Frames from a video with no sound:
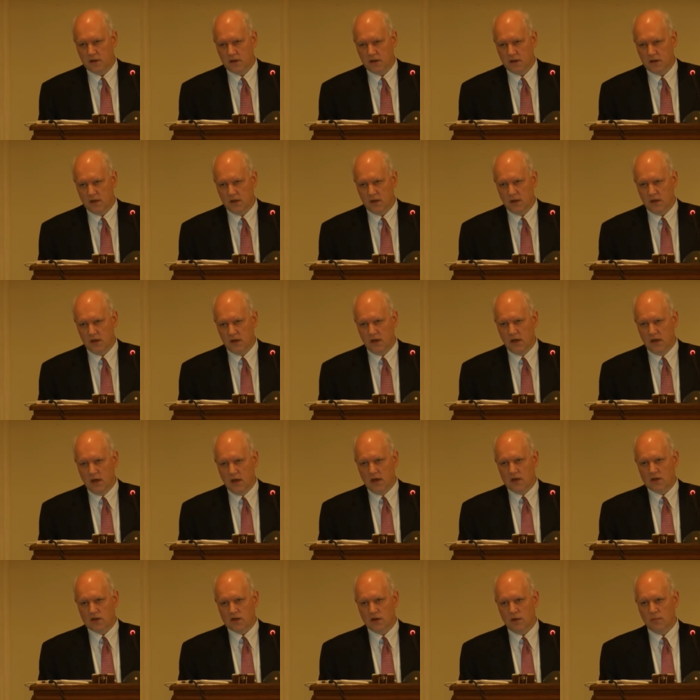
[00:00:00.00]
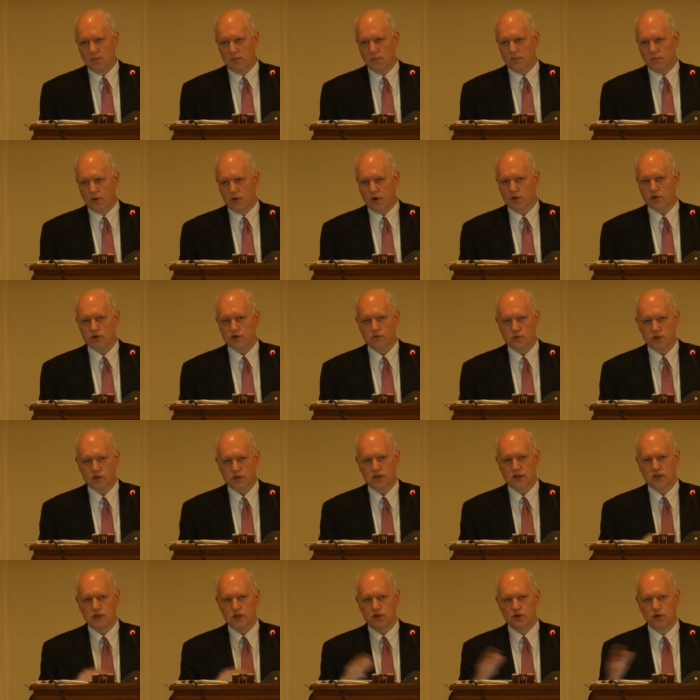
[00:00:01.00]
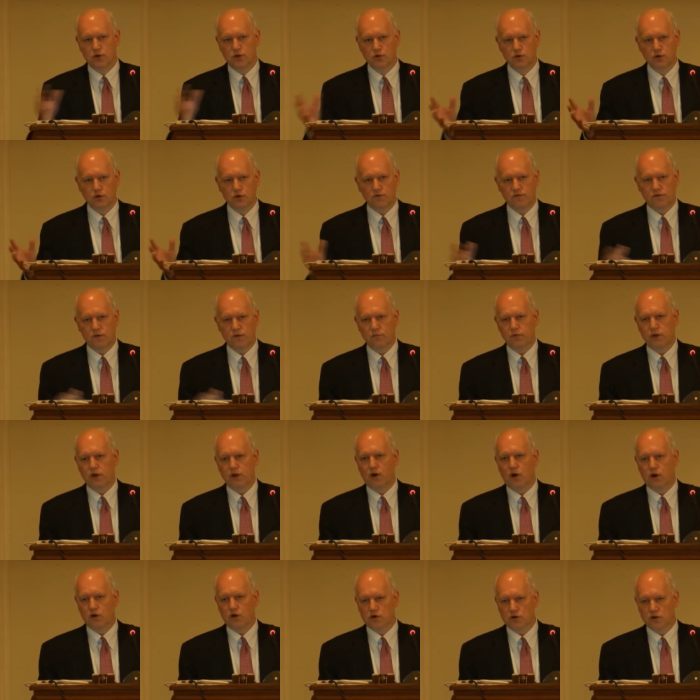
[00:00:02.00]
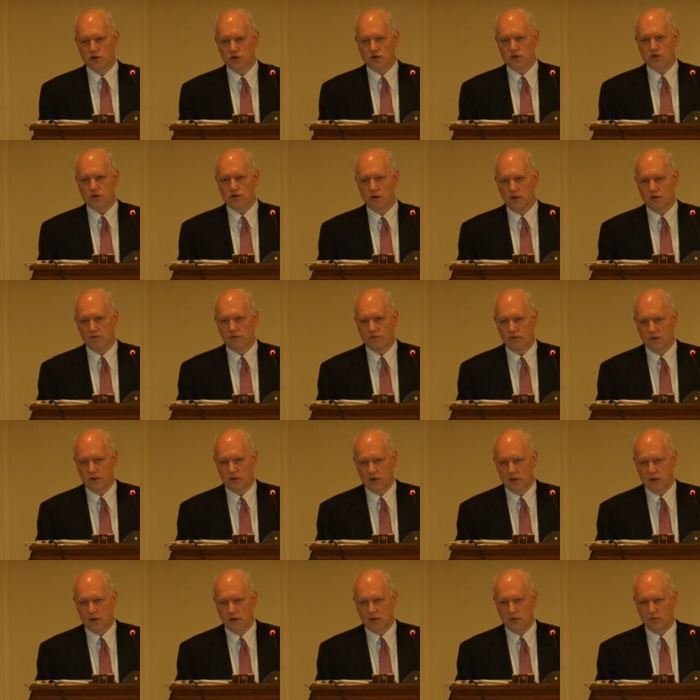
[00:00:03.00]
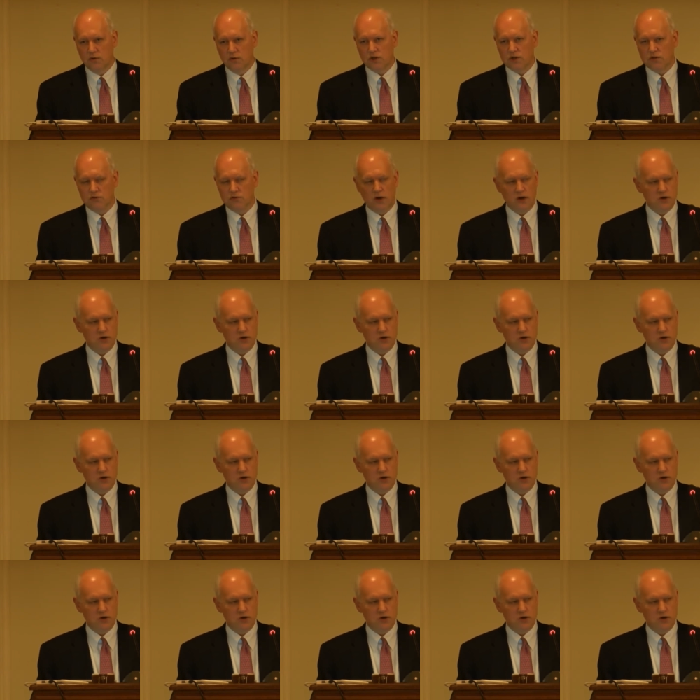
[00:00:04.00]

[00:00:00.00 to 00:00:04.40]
The Salomon Brothers was excluded from the auctions of the U.S.